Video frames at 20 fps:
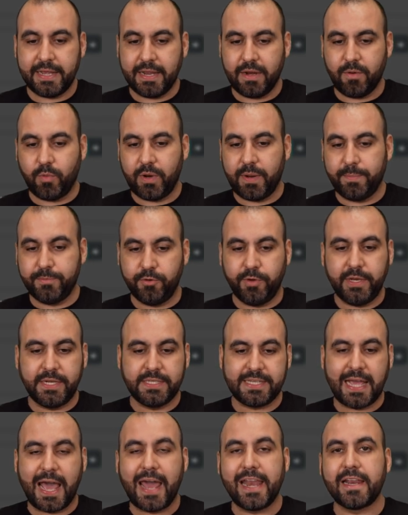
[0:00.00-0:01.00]
and what I'm doing
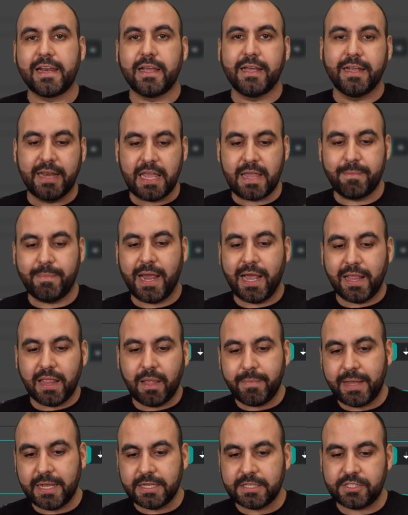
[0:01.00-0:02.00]
is adding a name
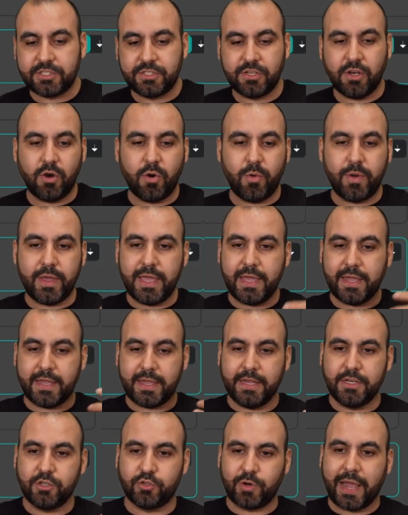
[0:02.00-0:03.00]
element so it
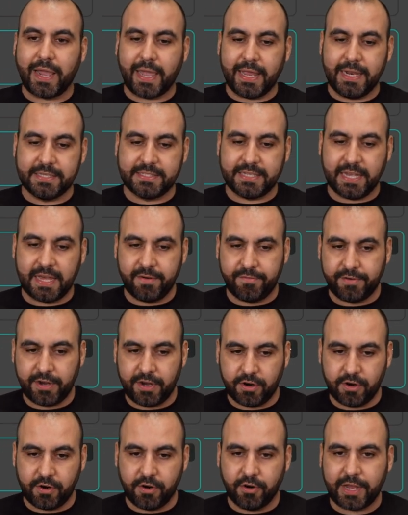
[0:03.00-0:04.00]
can drag it inside of
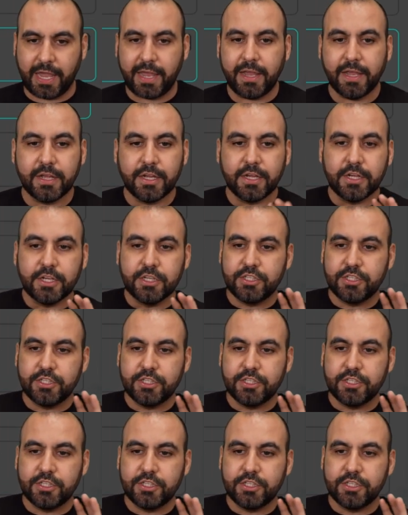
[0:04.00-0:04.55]
here, okay?